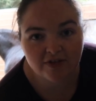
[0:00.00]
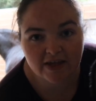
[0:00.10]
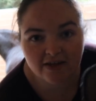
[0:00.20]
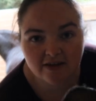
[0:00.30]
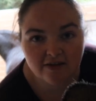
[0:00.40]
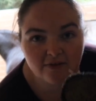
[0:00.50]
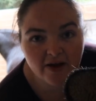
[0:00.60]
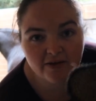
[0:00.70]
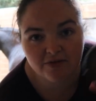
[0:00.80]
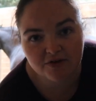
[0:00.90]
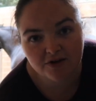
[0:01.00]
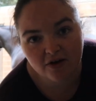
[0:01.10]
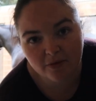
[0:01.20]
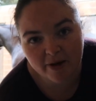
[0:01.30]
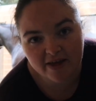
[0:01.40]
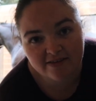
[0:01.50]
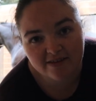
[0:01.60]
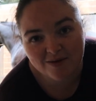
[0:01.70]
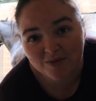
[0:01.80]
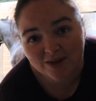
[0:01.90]
I have the dark bay
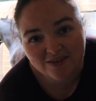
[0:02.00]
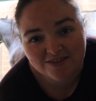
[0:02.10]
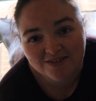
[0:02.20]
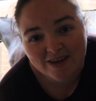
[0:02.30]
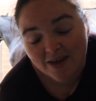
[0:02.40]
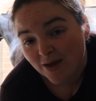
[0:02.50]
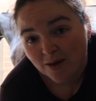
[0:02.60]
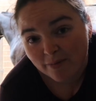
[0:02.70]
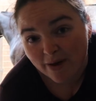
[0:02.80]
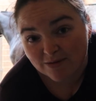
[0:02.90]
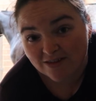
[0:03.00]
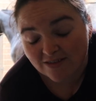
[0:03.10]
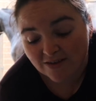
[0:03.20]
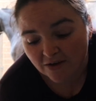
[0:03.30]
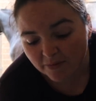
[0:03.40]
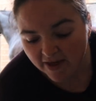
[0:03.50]
set because Pips is the dark